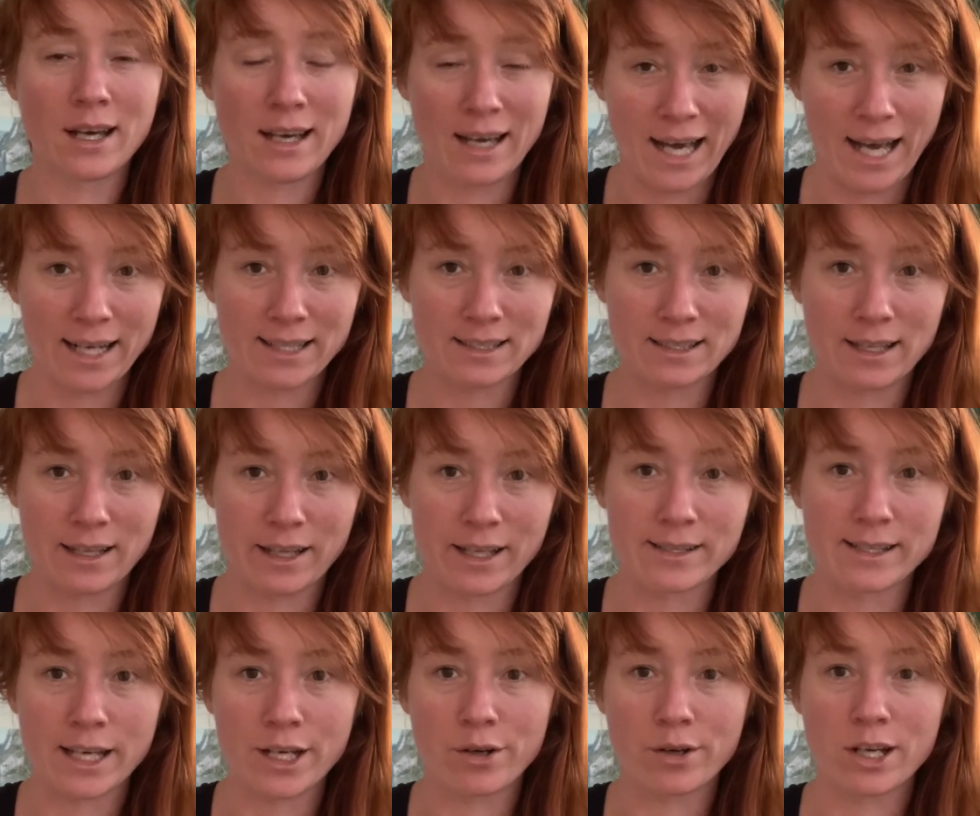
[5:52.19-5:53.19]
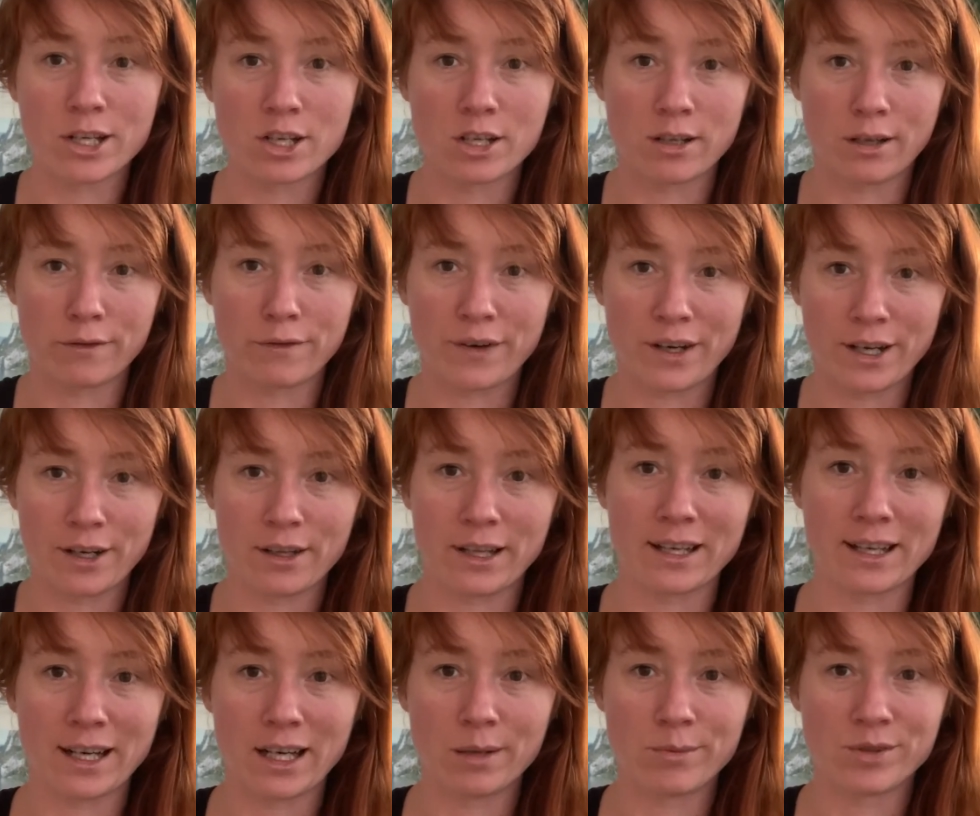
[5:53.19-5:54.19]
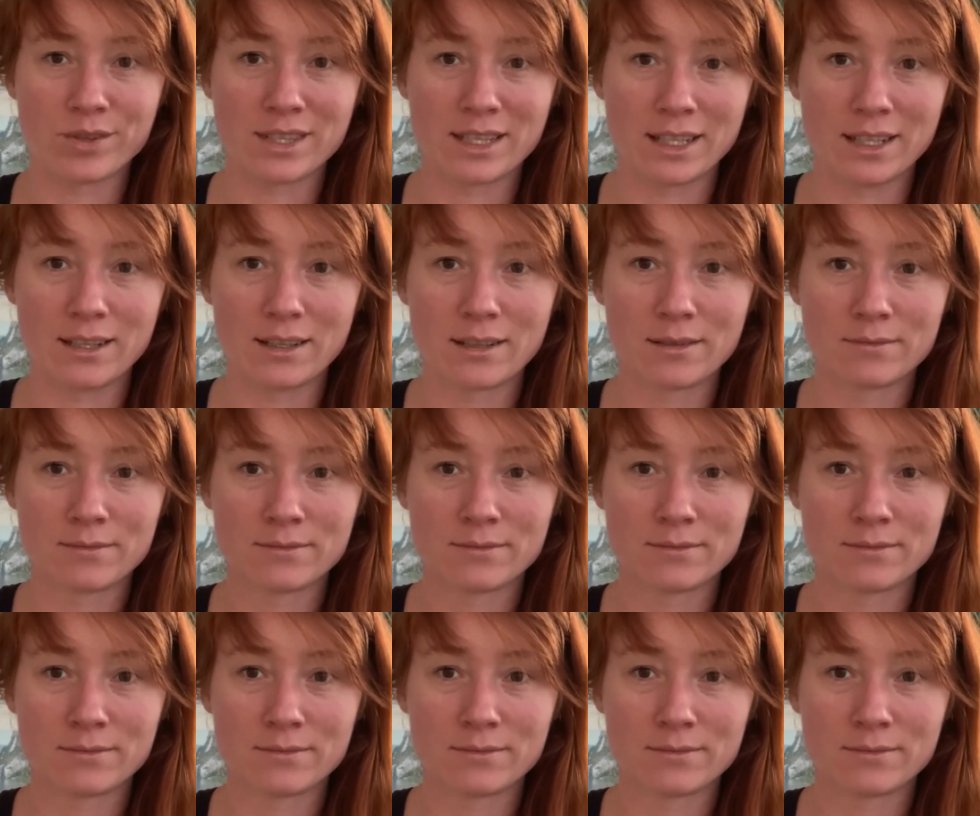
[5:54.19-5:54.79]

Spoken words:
accidentally set your kitchen on fire like I almost did.